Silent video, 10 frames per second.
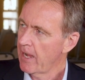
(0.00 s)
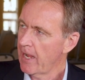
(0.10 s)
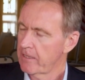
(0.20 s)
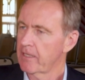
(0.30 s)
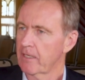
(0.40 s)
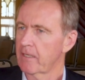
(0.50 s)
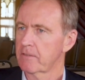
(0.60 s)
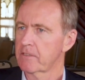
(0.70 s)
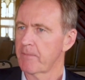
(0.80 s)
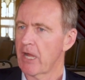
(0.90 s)
I think,
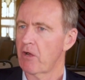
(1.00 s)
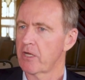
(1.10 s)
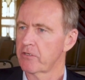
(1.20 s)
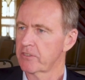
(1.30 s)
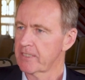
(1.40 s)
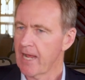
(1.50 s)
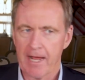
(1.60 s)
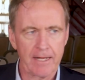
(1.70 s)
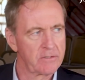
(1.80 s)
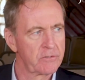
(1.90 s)
somehow
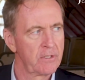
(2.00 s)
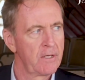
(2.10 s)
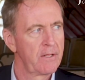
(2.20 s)
understand